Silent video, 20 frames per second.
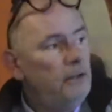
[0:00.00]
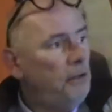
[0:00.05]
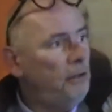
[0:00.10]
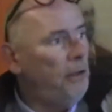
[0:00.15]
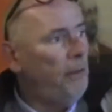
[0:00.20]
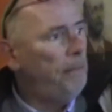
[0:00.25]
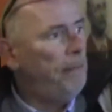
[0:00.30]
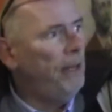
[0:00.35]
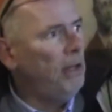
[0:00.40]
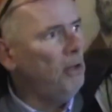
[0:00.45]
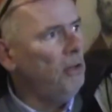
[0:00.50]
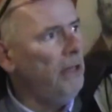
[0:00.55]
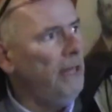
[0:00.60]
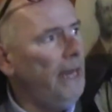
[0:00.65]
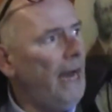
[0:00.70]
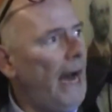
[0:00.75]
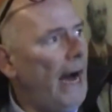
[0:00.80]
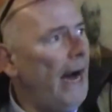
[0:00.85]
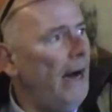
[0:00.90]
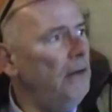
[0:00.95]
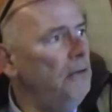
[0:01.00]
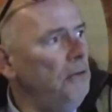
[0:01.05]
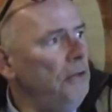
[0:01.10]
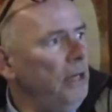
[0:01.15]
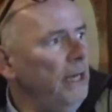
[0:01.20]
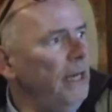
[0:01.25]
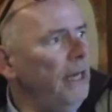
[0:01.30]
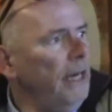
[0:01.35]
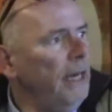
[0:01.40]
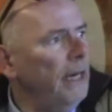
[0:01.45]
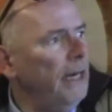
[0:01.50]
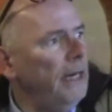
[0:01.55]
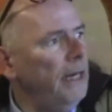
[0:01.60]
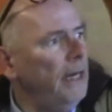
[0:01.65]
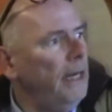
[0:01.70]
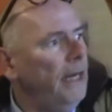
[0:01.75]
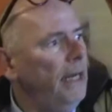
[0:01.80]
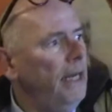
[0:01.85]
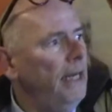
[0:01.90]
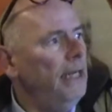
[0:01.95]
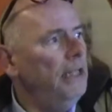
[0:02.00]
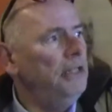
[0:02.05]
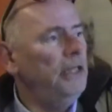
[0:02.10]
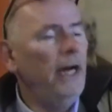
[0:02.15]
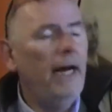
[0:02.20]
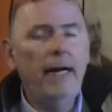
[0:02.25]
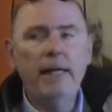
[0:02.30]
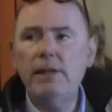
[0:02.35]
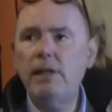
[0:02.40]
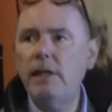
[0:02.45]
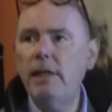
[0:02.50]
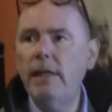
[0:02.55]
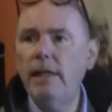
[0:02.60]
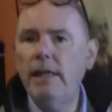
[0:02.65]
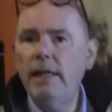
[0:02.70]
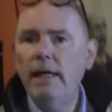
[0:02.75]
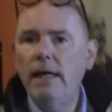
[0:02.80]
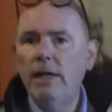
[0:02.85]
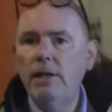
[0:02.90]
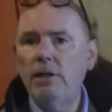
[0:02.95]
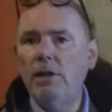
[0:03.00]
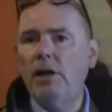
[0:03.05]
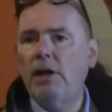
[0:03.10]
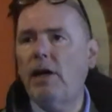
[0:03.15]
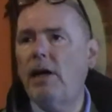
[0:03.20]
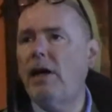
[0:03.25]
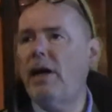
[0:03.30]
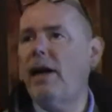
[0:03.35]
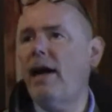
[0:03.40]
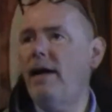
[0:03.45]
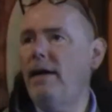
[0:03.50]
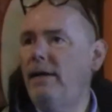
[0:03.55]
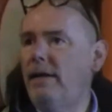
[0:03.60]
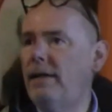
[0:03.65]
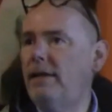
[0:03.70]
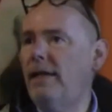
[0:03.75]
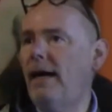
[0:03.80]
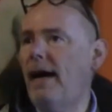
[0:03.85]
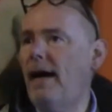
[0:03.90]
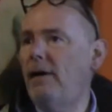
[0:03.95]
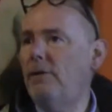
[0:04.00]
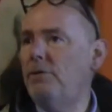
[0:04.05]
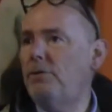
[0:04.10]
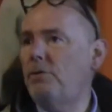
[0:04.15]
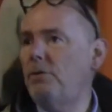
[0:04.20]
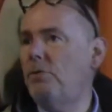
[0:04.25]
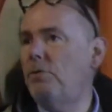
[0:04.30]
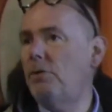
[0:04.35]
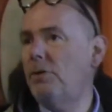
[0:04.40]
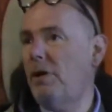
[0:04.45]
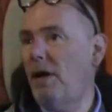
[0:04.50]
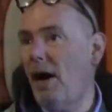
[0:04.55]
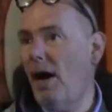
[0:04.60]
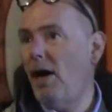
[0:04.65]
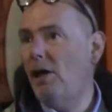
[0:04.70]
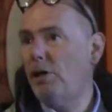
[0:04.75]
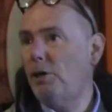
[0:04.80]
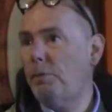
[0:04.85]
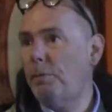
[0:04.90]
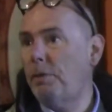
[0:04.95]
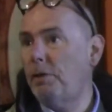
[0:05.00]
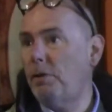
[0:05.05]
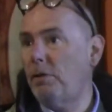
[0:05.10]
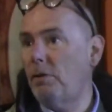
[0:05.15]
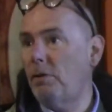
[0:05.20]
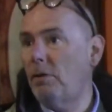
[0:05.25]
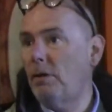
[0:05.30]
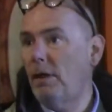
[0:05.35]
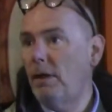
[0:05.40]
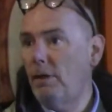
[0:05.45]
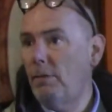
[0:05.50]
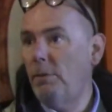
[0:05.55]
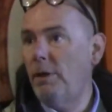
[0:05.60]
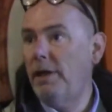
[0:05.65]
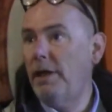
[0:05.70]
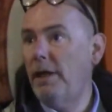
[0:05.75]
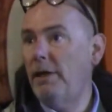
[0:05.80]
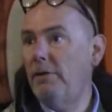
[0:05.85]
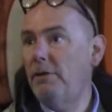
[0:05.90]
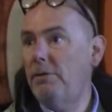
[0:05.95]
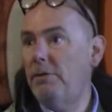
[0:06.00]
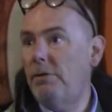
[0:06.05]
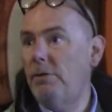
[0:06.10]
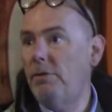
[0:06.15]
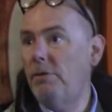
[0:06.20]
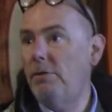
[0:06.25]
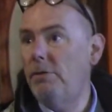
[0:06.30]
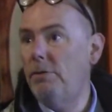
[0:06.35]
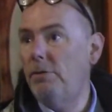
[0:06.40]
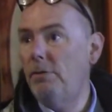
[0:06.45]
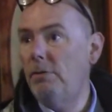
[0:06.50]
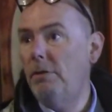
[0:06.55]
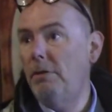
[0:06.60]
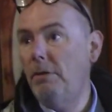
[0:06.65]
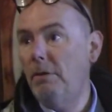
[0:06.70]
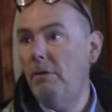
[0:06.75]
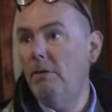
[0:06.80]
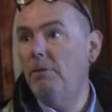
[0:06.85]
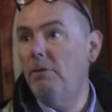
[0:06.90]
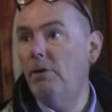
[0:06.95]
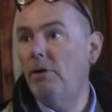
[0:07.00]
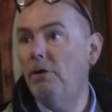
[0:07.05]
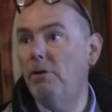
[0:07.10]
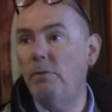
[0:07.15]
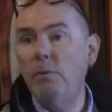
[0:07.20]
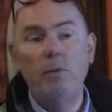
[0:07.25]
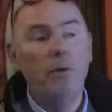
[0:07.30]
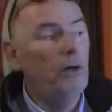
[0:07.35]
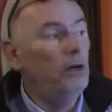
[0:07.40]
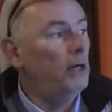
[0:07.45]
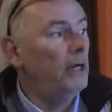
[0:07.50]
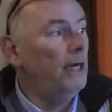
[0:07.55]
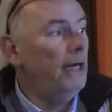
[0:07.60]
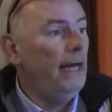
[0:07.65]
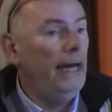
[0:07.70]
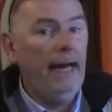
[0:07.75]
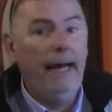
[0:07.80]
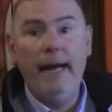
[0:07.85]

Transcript: So the building out here is actually the Krankenhaus, or the hospital, where they used to do the good work.